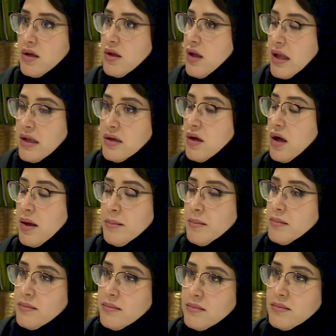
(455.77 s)
can
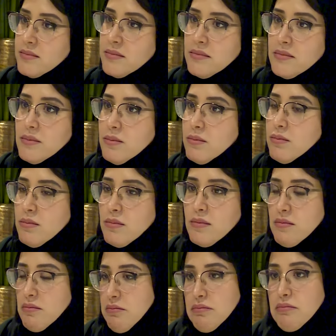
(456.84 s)
come
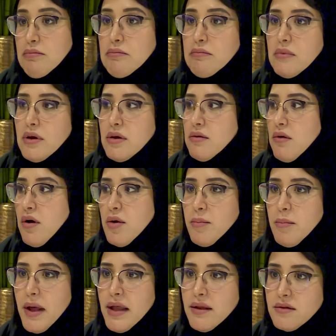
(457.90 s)

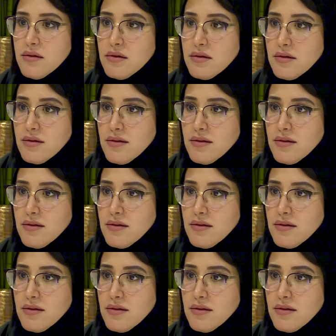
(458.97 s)
on bed.